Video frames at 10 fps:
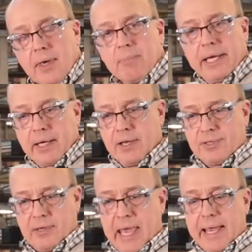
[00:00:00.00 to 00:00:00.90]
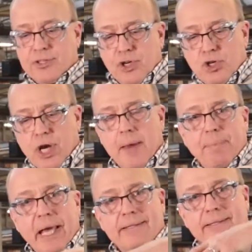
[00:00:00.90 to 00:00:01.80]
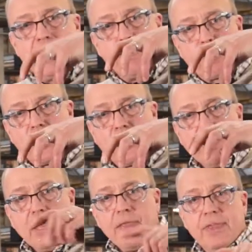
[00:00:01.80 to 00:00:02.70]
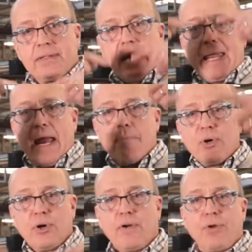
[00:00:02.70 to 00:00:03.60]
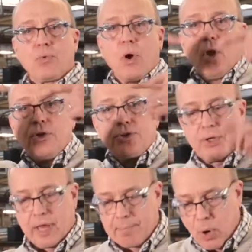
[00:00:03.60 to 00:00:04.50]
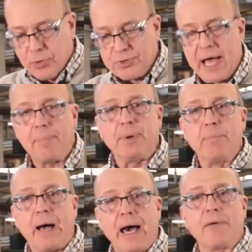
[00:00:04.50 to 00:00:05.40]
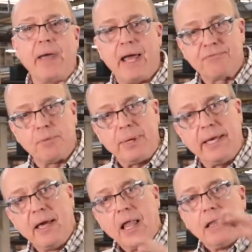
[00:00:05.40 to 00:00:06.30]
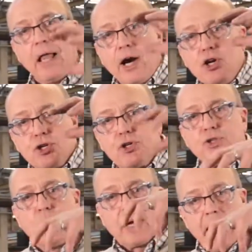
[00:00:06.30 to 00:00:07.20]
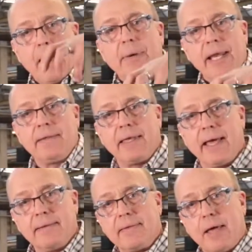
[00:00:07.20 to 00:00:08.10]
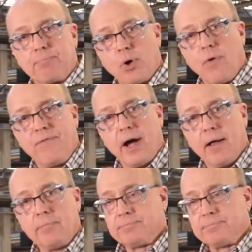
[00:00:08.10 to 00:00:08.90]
because as the shape gets deeper, the diameter of the rolls, both top and bottom, have to be larger to accommodate that, that profile.